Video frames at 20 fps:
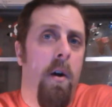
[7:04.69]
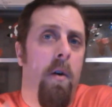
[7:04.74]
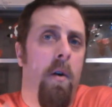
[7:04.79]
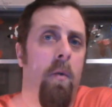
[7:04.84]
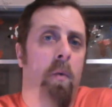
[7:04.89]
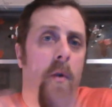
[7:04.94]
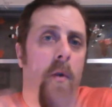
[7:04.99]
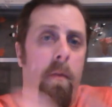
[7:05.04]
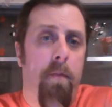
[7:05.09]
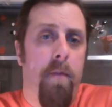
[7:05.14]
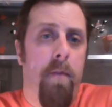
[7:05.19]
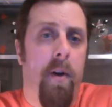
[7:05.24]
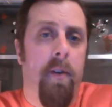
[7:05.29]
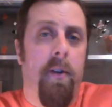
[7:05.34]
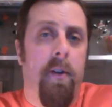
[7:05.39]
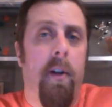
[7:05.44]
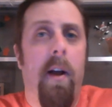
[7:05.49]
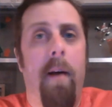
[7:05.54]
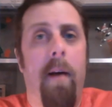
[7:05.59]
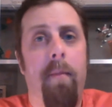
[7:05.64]
were built
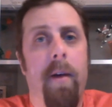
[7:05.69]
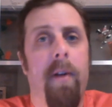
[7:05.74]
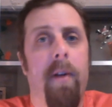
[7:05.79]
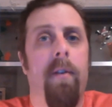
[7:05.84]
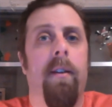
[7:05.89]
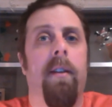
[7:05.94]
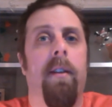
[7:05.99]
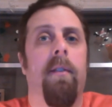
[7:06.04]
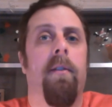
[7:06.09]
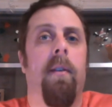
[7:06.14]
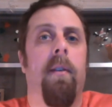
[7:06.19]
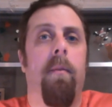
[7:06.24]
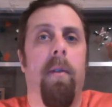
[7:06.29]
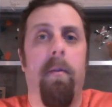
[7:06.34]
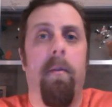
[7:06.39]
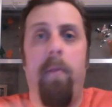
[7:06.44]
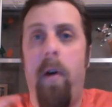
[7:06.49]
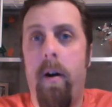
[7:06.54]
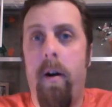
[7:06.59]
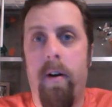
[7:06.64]
a lot better than some of the
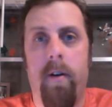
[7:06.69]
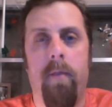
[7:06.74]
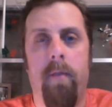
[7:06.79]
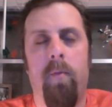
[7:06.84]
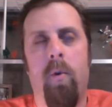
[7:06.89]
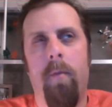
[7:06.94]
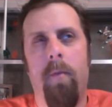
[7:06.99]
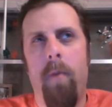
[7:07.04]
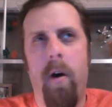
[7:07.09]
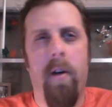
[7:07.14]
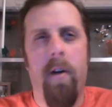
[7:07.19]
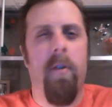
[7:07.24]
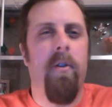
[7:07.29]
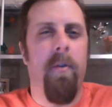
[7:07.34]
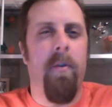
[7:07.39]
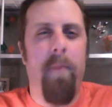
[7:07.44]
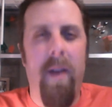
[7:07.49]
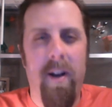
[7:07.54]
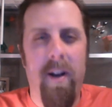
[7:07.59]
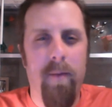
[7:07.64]
more modern
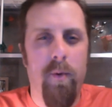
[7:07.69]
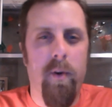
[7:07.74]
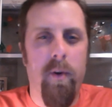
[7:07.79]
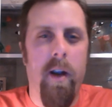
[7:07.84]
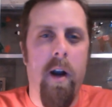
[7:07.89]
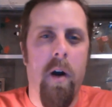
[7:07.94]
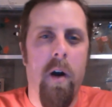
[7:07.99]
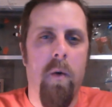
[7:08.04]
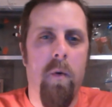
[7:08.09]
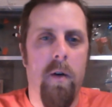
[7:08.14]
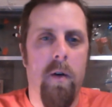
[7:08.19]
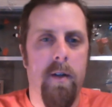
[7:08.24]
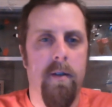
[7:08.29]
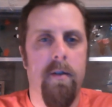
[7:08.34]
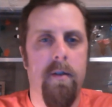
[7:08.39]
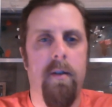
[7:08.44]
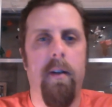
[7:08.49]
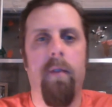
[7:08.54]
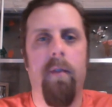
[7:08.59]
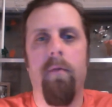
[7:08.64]
dependable care
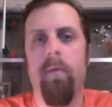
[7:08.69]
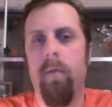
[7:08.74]
ones that